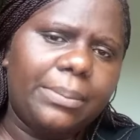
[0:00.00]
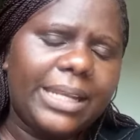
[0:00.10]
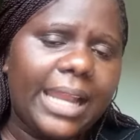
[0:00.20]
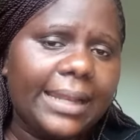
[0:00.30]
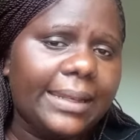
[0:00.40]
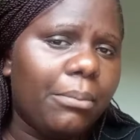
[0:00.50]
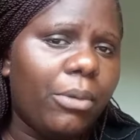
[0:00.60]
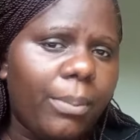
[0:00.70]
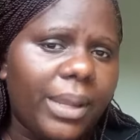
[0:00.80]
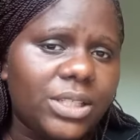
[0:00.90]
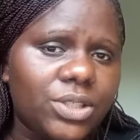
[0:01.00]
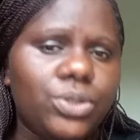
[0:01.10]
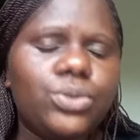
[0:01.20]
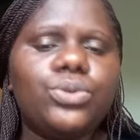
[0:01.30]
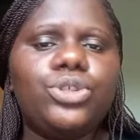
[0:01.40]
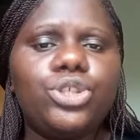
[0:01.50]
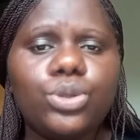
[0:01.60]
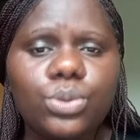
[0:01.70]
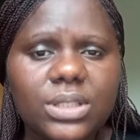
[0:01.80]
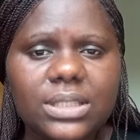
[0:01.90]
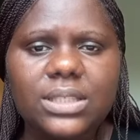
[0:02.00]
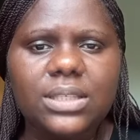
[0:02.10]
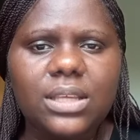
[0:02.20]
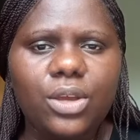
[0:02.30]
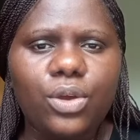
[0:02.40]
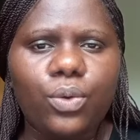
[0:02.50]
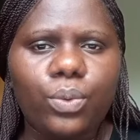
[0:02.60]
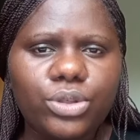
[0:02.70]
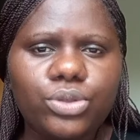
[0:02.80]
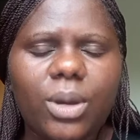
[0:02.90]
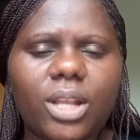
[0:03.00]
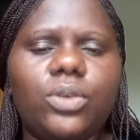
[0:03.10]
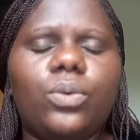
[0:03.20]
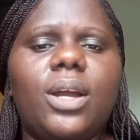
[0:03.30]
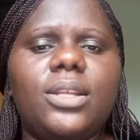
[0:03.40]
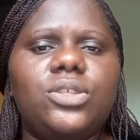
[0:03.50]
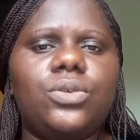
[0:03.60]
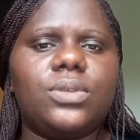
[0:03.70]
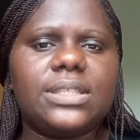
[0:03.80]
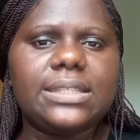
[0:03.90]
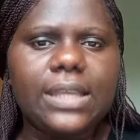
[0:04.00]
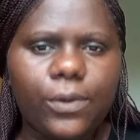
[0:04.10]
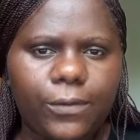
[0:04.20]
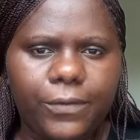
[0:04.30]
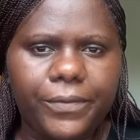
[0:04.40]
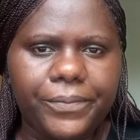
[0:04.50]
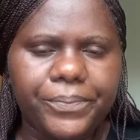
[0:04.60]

But at the moment, you choose which one you want yourself.